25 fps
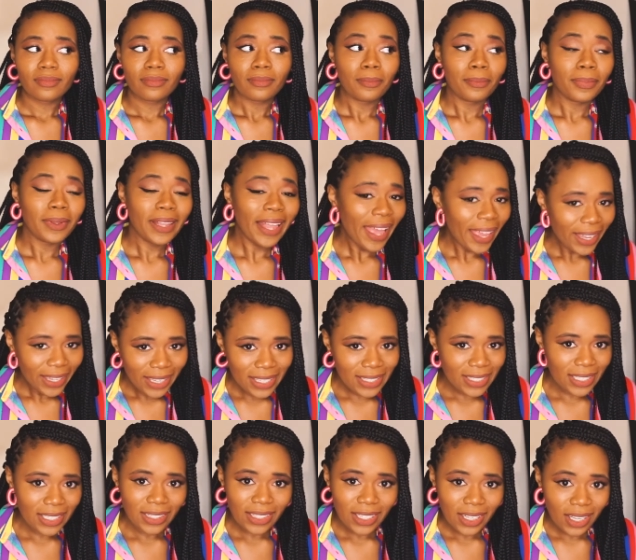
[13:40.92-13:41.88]
black
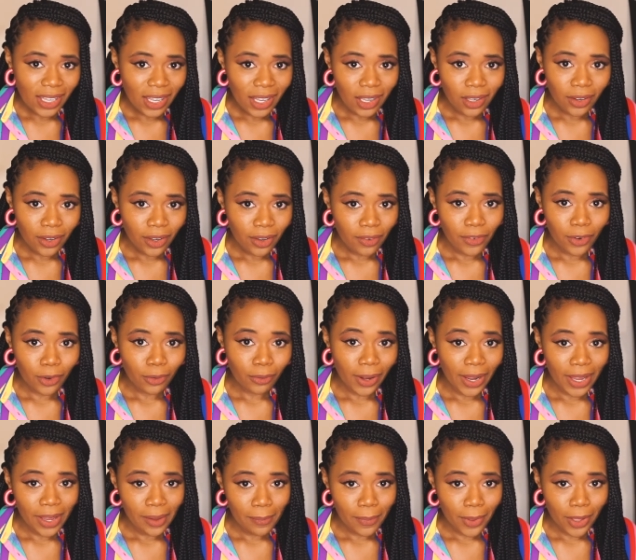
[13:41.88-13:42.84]
isn't the color of a
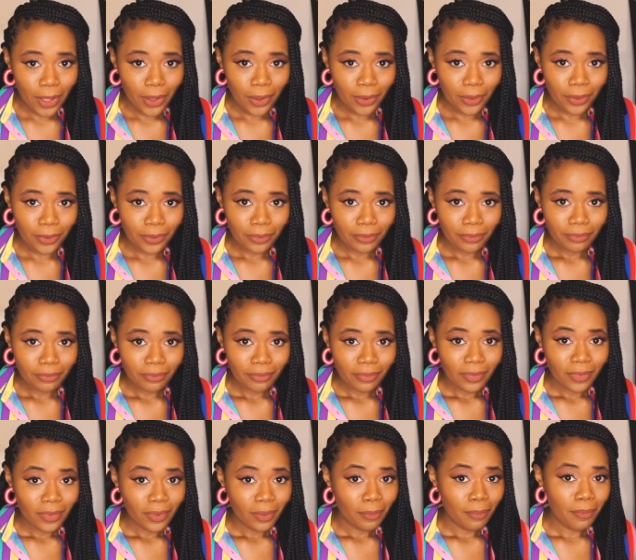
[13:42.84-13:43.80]
rainbow,
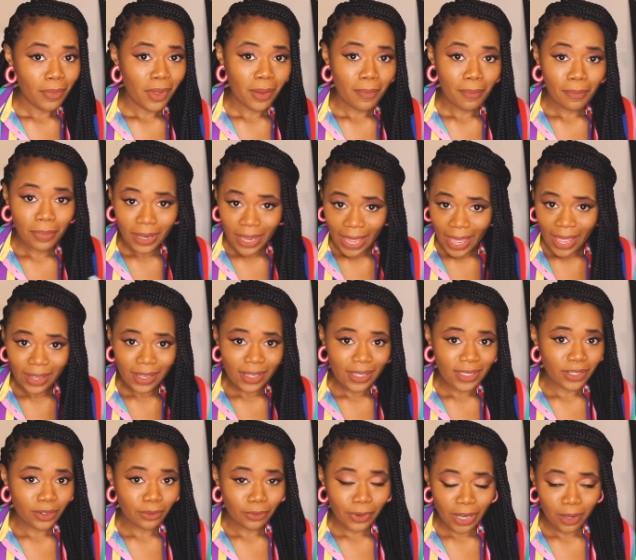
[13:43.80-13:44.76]
but black is
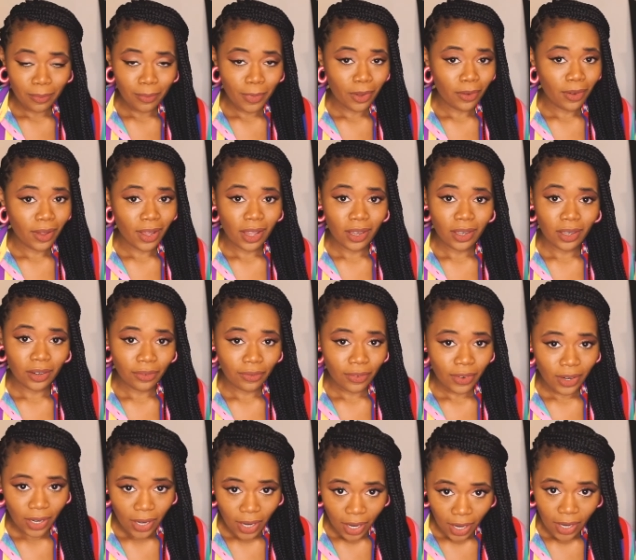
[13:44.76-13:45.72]
a rainbow color
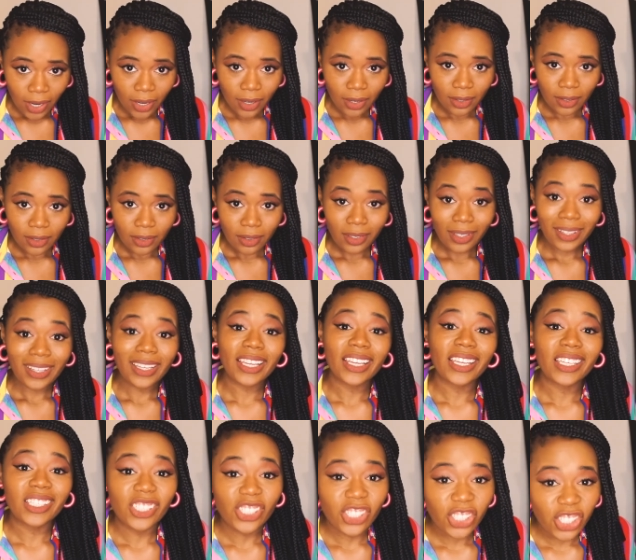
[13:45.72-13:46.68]
for her
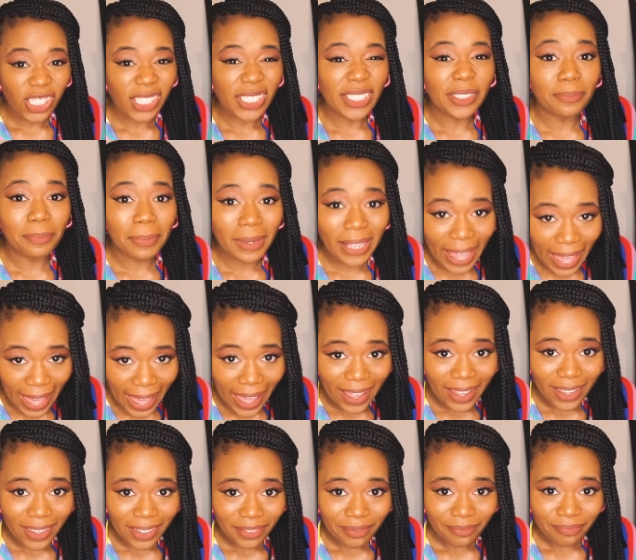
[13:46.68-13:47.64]
because she's
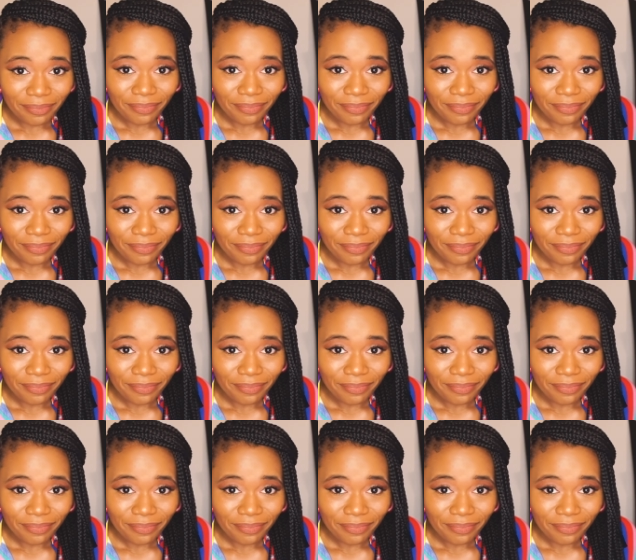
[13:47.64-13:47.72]
black.